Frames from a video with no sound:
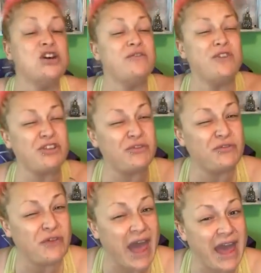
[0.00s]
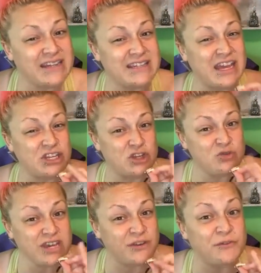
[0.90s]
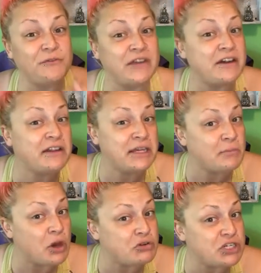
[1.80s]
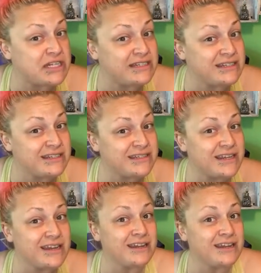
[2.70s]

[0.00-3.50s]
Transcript: for the fact that you can feel emotions,